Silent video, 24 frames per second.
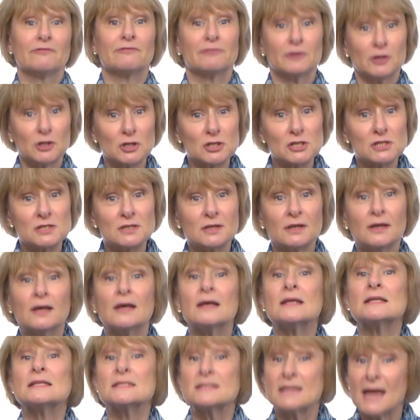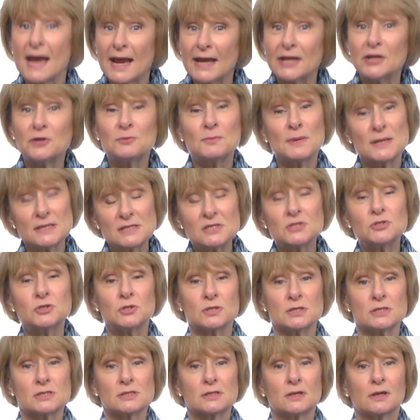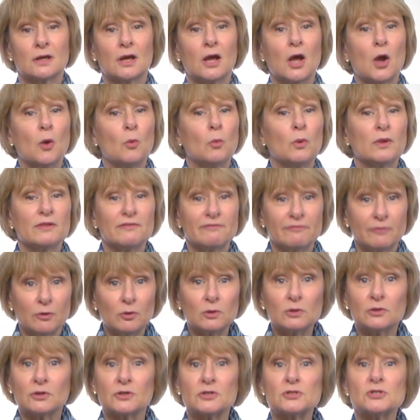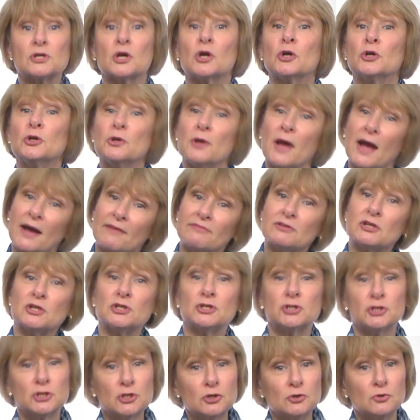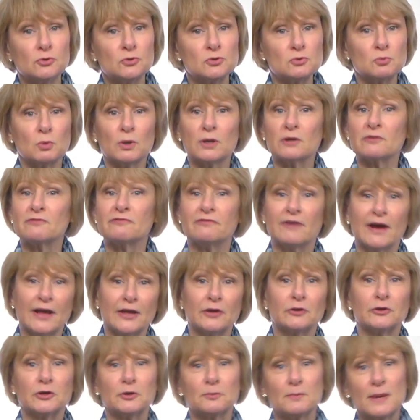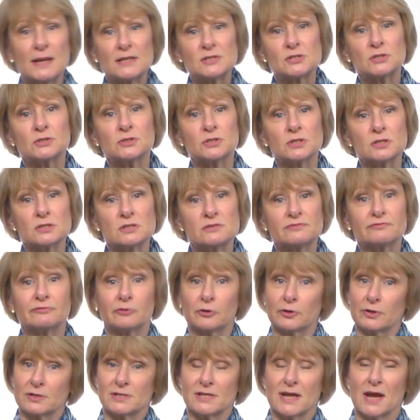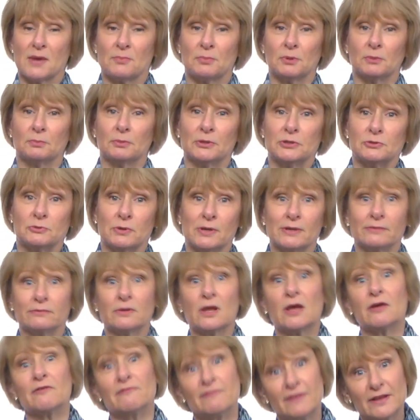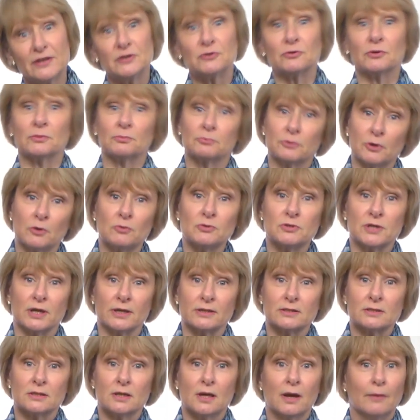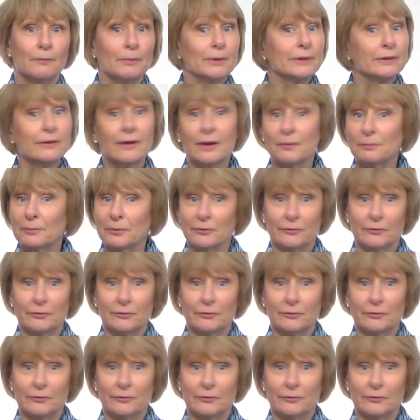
First, tag your messages. With folders, you have to choose where to file your messages, for example, between vendor and project, but not